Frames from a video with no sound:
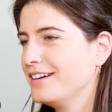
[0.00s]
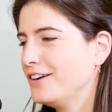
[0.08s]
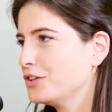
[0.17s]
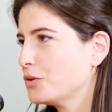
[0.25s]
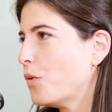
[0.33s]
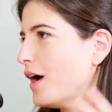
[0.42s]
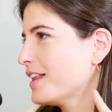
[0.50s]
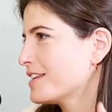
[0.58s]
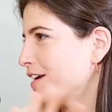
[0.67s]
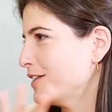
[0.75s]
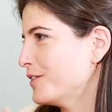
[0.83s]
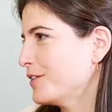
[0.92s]
on the wild
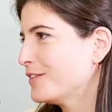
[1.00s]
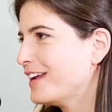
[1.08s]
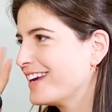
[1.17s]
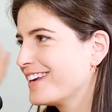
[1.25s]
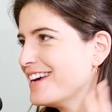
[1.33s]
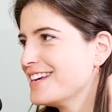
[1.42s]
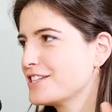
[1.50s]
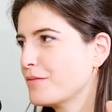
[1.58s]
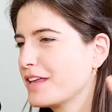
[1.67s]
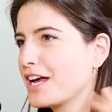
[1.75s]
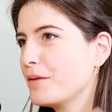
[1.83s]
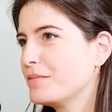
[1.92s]
side, like
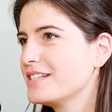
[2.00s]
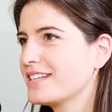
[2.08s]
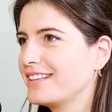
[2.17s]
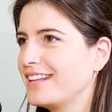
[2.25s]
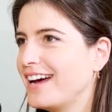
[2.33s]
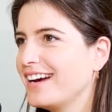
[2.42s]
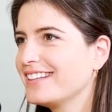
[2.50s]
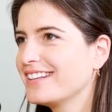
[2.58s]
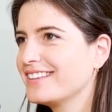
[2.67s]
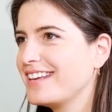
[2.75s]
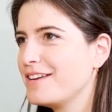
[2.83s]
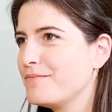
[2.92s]
something happens at night
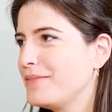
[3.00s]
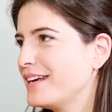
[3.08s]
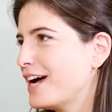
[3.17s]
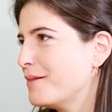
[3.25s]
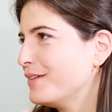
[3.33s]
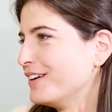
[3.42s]
and they pick up